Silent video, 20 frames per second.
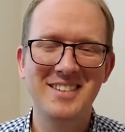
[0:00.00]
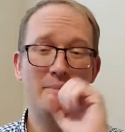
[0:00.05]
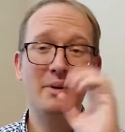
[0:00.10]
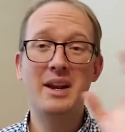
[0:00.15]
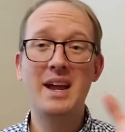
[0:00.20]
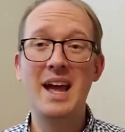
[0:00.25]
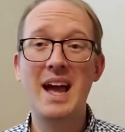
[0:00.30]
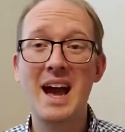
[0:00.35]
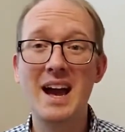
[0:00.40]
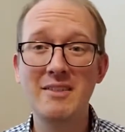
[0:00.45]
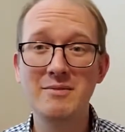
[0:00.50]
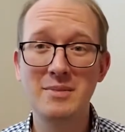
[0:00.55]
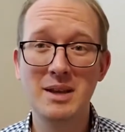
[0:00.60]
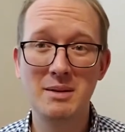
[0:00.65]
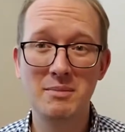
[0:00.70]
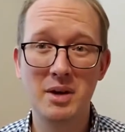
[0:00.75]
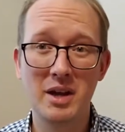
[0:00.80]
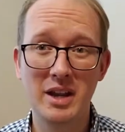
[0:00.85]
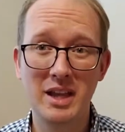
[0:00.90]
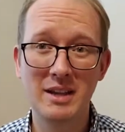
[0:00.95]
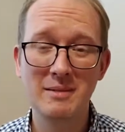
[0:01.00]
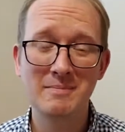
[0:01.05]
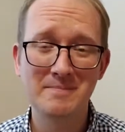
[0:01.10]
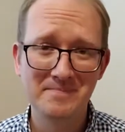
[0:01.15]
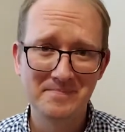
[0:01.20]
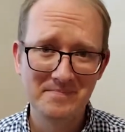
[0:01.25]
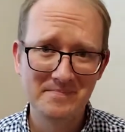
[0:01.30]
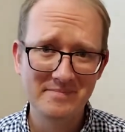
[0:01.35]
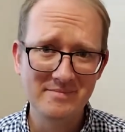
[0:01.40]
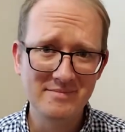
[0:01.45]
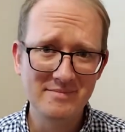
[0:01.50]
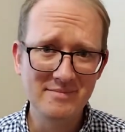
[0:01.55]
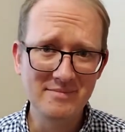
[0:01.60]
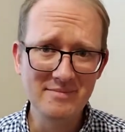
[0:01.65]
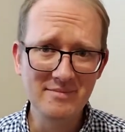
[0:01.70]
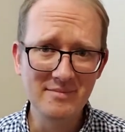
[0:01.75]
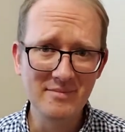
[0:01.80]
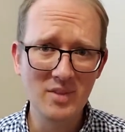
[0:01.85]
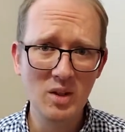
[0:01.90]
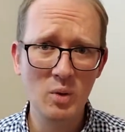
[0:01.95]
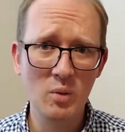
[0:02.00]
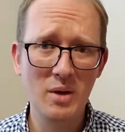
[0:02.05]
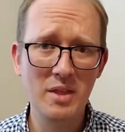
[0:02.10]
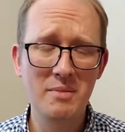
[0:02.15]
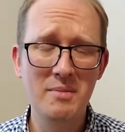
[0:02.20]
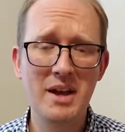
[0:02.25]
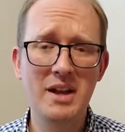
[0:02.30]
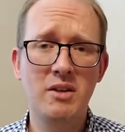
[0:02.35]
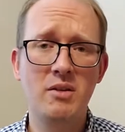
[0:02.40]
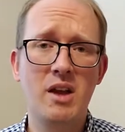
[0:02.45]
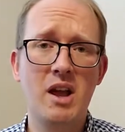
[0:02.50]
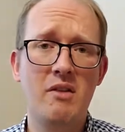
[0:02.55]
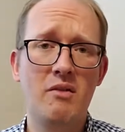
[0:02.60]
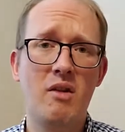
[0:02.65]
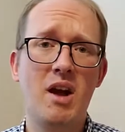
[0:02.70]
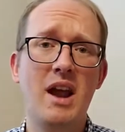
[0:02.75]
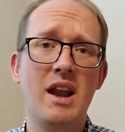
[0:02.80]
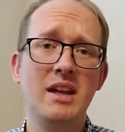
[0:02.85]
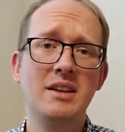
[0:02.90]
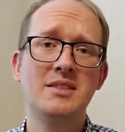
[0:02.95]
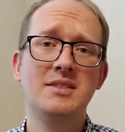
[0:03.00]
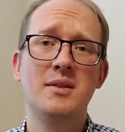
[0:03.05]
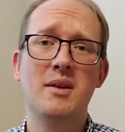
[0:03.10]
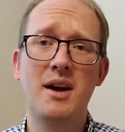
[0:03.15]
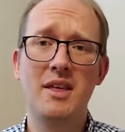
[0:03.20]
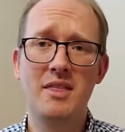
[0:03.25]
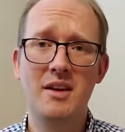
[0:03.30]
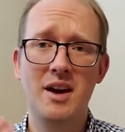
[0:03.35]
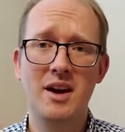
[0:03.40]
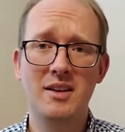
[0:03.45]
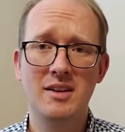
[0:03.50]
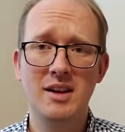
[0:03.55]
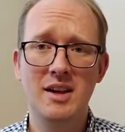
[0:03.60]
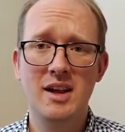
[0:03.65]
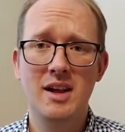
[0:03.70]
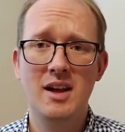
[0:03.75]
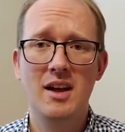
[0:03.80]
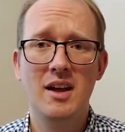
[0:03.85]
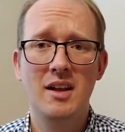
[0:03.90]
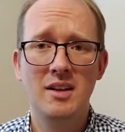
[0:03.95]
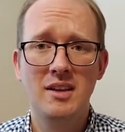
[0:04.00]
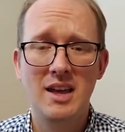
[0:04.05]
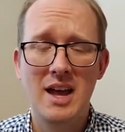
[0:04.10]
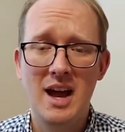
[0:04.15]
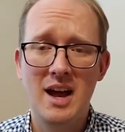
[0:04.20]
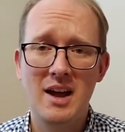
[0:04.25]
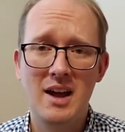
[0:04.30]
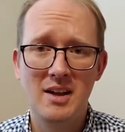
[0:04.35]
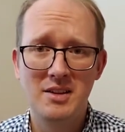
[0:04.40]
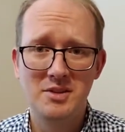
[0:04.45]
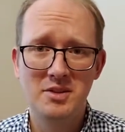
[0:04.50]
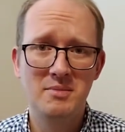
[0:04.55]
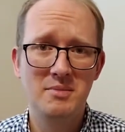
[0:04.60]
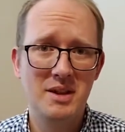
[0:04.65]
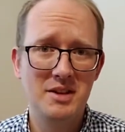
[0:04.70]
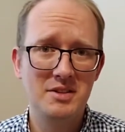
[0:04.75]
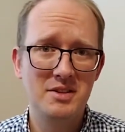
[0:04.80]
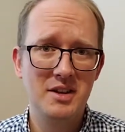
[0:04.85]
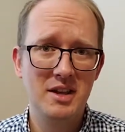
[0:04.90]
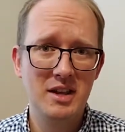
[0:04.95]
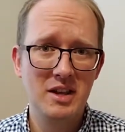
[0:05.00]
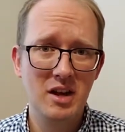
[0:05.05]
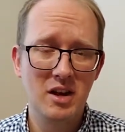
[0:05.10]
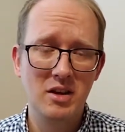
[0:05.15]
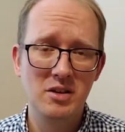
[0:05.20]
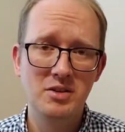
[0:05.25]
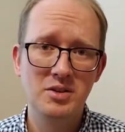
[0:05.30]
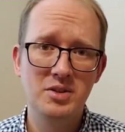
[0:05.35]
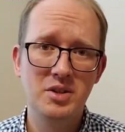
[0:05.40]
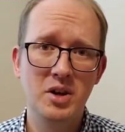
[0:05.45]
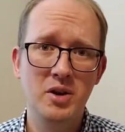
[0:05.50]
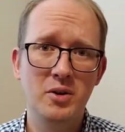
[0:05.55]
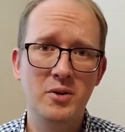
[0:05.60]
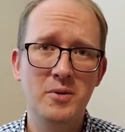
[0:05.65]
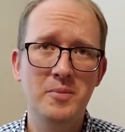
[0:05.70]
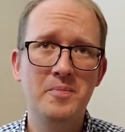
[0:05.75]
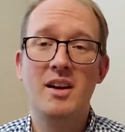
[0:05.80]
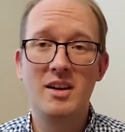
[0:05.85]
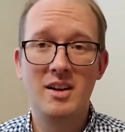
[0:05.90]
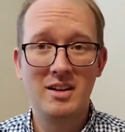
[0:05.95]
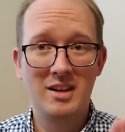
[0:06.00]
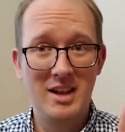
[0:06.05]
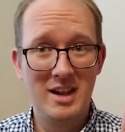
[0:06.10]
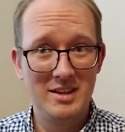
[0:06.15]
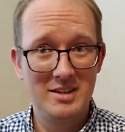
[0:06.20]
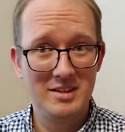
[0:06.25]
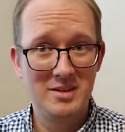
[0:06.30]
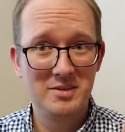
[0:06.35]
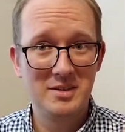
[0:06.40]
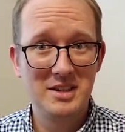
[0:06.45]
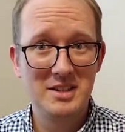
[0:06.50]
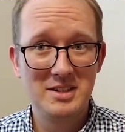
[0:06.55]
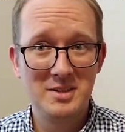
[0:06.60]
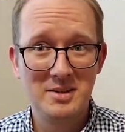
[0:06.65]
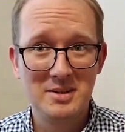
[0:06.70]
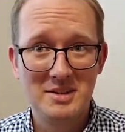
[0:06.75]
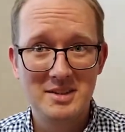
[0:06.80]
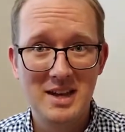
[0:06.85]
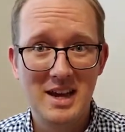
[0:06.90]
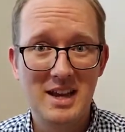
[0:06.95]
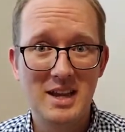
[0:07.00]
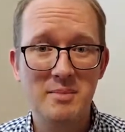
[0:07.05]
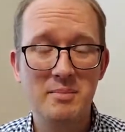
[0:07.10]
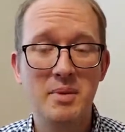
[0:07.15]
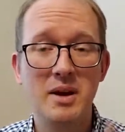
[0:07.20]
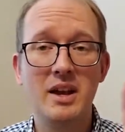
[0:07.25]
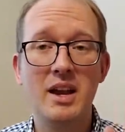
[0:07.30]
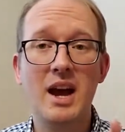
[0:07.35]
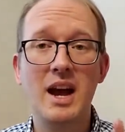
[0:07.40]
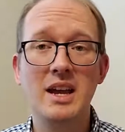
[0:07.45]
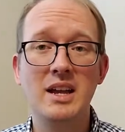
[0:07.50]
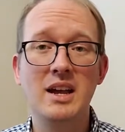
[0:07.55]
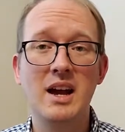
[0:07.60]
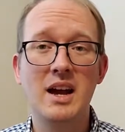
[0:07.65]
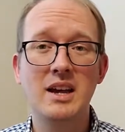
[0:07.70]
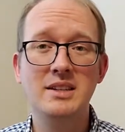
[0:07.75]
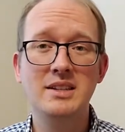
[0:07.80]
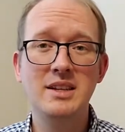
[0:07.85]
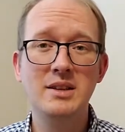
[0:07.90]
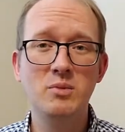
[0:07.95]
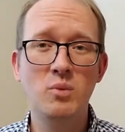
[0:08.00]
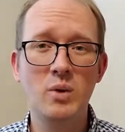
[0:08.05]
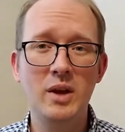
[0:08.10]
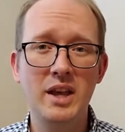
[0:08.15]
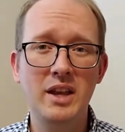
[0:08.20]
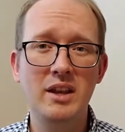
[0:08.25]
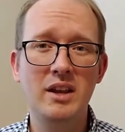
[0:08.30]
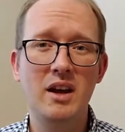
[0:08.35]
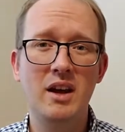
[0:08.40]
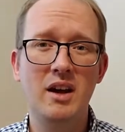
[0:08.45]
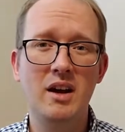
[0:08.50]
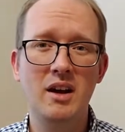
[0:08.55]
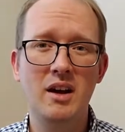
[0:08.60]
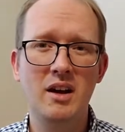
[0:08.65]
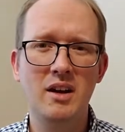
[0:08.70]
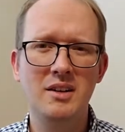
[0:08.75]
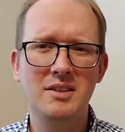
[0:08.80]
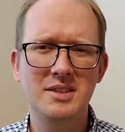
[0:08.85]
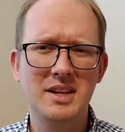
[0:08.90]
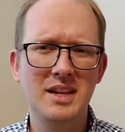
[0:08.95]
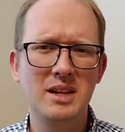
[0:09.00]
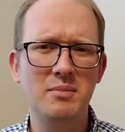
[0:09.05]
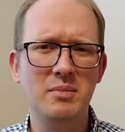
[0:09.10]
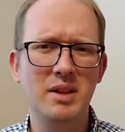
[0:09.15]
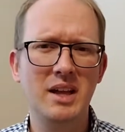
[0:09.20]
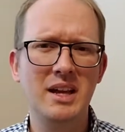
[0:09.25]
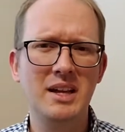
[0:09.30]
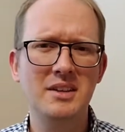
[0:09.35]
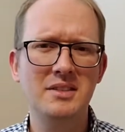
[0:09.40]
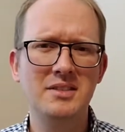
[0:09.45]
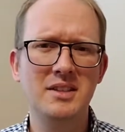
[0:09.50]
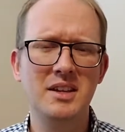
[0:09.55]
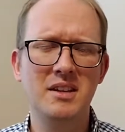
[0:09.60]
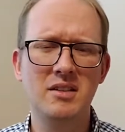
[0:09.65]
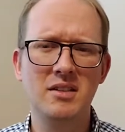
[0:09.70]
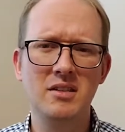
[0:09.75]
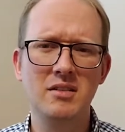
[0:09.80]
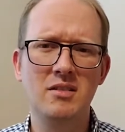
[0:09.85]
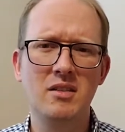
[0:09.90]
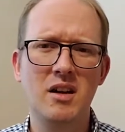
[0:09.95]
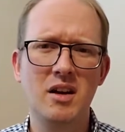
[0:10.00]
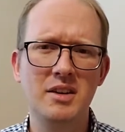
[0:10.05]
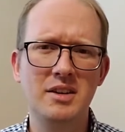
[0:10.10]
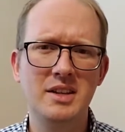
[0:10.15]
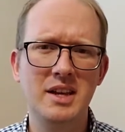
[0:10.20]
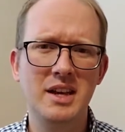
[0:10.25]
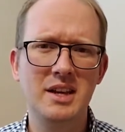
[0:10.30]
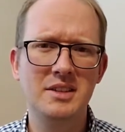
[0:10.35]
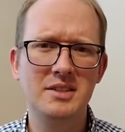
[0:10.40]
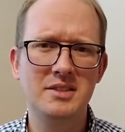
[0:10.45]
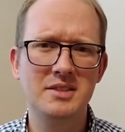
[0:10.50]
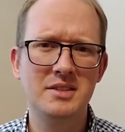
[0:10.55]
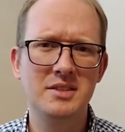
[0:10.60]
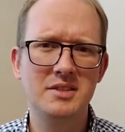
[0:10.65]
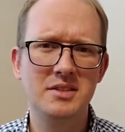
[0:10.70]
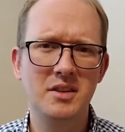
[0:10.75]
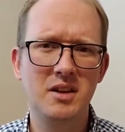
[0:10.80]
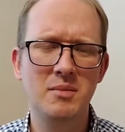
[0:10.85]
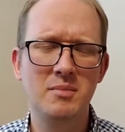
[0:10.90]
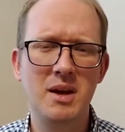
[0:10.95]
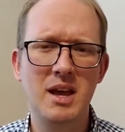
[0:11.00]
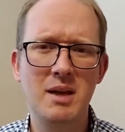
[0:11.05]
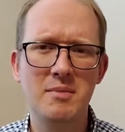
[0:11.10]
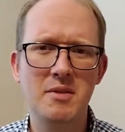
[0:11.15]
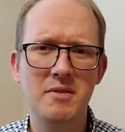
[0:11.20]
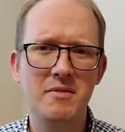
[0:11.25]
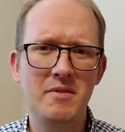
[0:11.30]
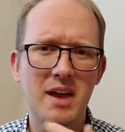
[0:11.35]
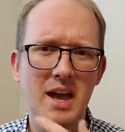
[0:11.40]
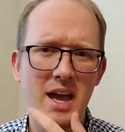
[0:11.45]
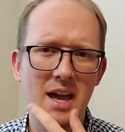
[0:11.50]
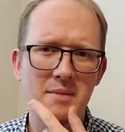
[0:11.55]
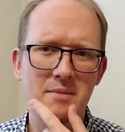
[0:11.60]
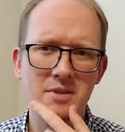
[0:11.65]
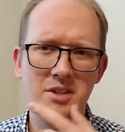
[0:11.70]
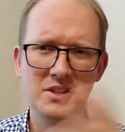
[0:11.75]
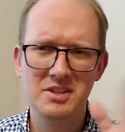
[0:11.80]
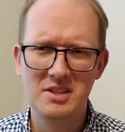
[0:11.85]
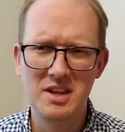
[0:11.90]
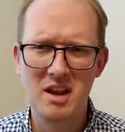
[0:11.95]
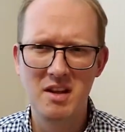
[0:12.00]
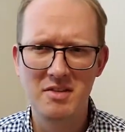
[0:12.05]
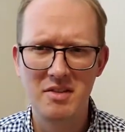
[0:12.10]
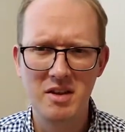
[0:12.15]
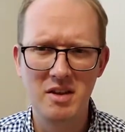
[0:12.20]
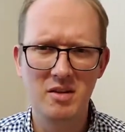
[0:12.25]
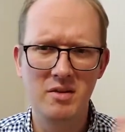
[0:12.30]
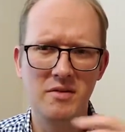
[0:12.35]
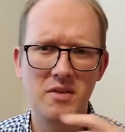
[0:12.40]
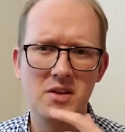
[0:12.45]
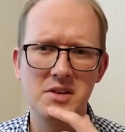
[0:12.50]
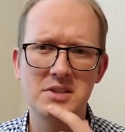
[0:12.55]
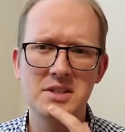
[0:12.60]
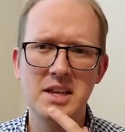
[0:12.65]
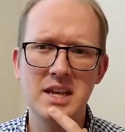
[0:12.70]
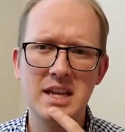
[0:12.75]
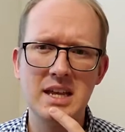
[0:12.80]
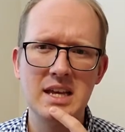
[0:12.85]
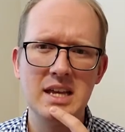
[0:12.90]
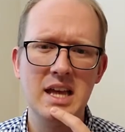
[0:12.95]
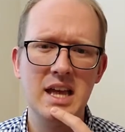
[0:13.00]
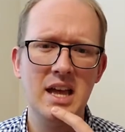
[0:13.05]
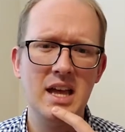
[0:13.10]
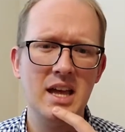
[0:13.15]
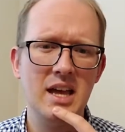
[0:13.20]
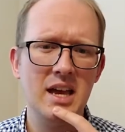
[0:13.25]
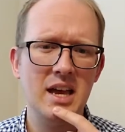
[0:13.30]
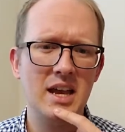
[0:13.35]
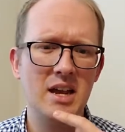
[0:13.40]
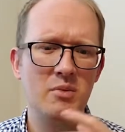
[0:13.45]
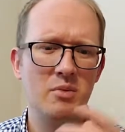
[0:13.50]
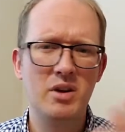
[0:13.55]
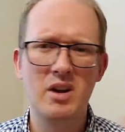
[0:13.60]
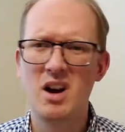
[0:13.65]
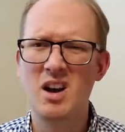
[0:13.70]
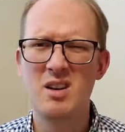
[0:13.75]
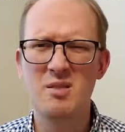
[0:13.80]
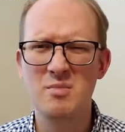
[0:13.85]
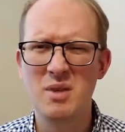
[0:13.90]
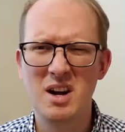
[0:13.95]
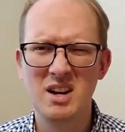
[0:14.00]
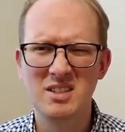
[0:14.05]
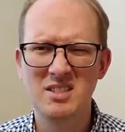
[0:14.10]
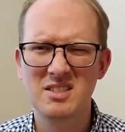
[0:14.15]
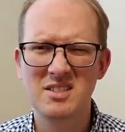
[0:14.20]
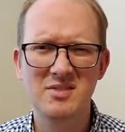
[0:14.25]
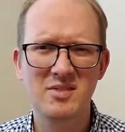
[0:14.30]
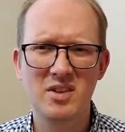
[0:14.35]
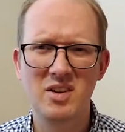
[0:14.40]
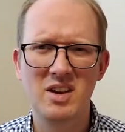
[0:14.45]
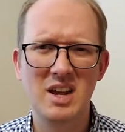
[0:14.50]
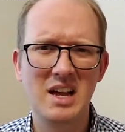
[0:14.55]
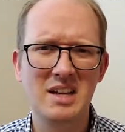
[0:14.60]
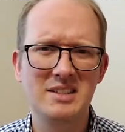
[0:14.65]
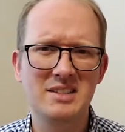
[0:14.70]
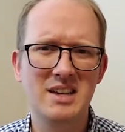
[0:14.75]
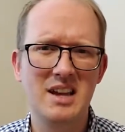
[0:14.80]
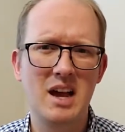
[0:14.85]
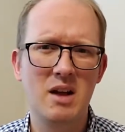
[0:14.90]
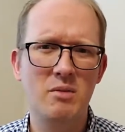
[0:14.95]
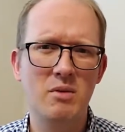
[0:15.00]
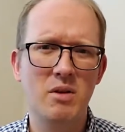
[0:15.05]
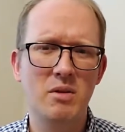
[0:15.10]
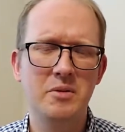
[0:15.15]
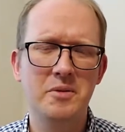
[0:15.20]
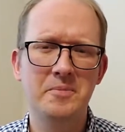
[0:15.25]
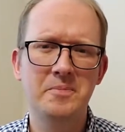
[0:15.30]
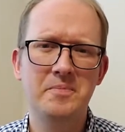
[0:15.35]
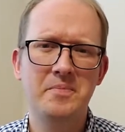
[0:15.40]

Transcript: But I have made money with my creative writing, so I thought, yeah, I should mention it here. So again, don't get too excited. But I did win second place in a little contest during my MFA, just there at the university, and I won $100 for an essay I wrote.